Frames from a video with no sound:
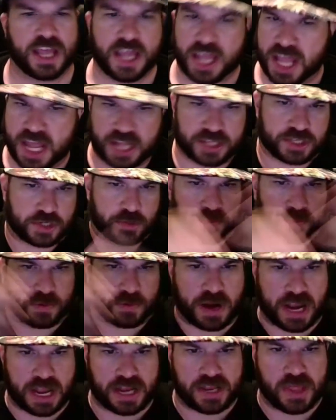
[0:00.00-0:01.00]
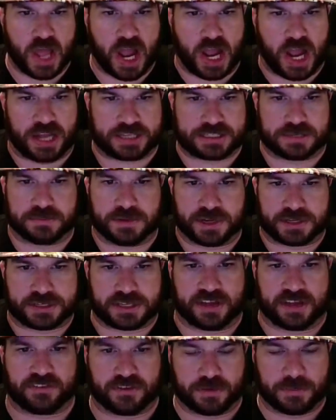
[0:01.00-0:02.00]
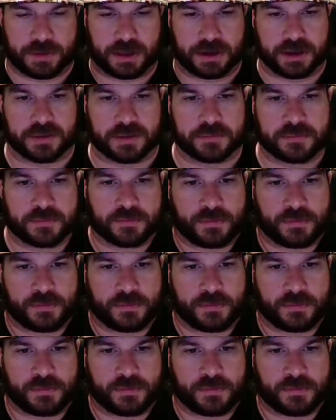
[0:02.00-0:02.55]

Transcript: and spread the awesomeness with everybody.